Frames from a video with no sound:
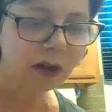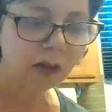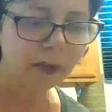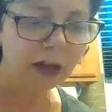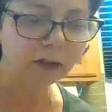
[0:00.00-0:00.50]

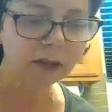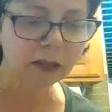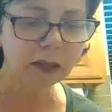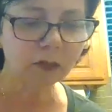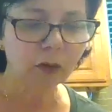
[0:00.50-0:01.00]
about
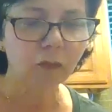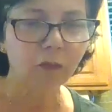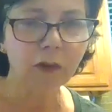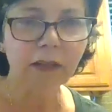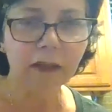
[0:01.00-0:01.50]
these
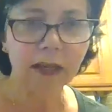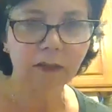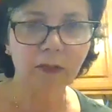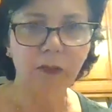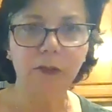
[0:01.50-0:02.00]
red
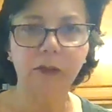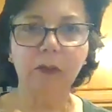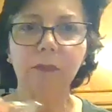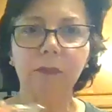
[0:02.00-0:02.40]
lentils.